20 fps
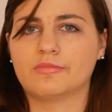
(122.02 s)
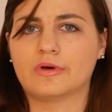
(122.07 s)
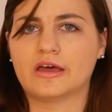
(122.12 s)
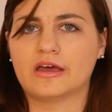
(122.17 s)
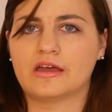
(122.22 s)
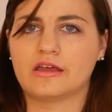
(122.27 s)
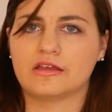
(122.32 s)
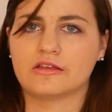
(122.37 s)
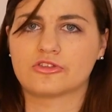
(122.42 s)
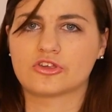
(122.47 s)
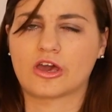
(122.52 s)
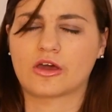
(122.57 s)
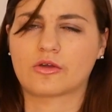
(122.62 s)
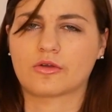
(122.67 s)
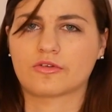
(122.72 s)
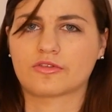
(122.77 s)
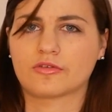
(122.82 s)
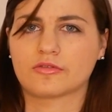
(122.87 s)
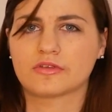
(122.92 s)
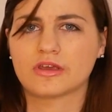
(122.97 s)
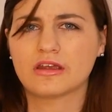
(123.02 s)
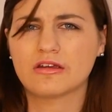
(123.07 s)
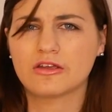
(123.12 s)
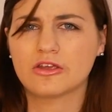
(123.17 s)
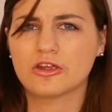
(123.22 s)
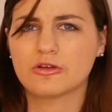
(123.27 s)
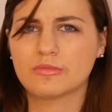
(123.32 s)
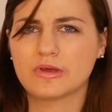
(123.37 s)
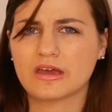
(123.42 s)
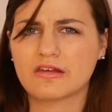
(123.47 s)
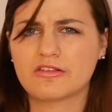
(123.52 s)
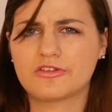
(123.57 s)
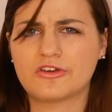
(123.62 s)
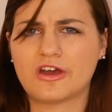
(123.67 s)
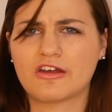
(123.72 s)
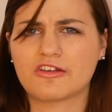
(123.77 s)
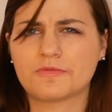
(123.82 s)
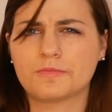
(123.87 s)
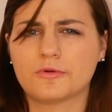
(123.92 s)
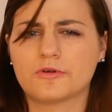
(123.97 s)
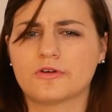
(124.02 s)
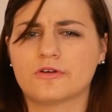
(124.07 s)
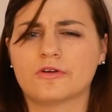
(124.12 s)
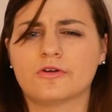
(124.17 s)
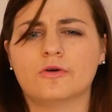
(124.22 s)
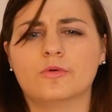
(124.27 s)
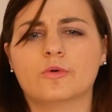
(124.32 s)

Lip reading: my Jack Russell Terrier mix Jasper,